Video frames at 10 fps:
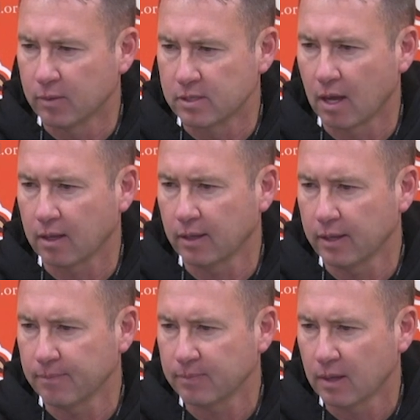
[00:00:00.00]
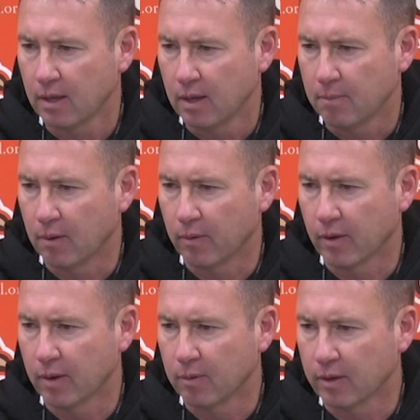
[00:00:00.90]
It was ugly, but we
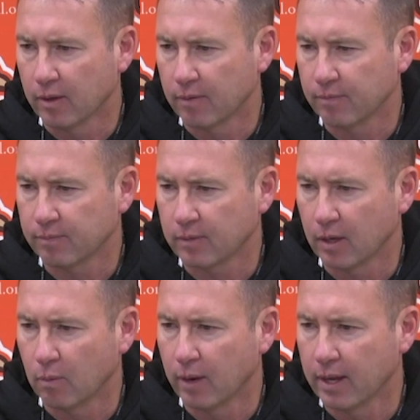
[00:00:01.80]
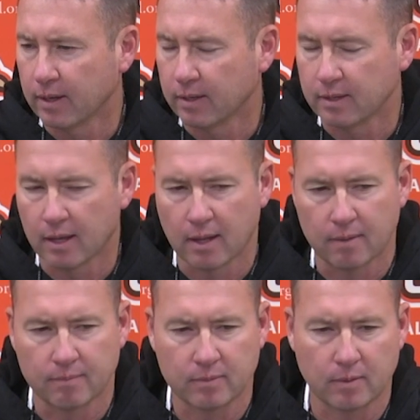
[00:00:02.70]
were able to get a win. And
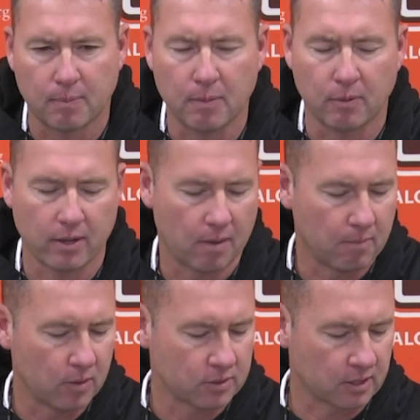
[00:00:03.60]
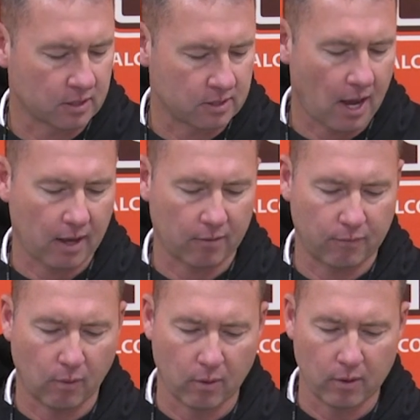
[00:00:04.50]
the people that I'm most ecstatic
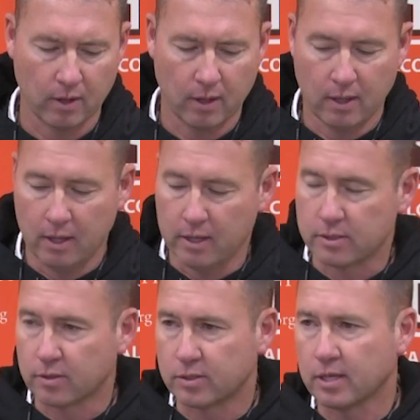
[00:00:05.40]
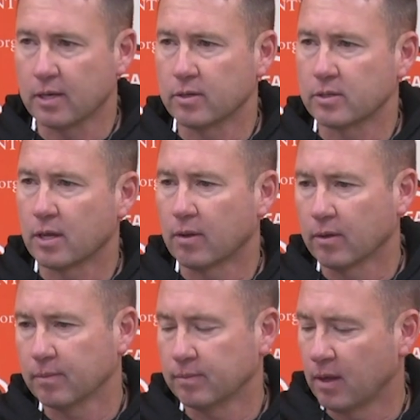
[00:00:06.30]
for is those seniors
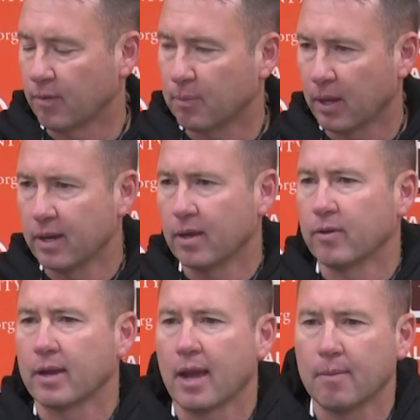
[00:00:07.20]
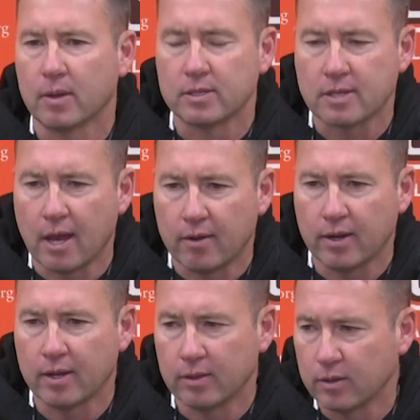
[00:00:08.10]
that'll never play another game on
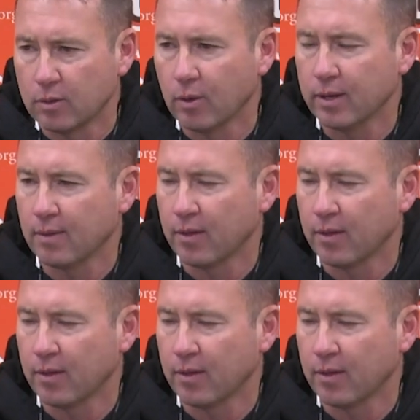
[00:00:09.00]
Saturday in the Deut.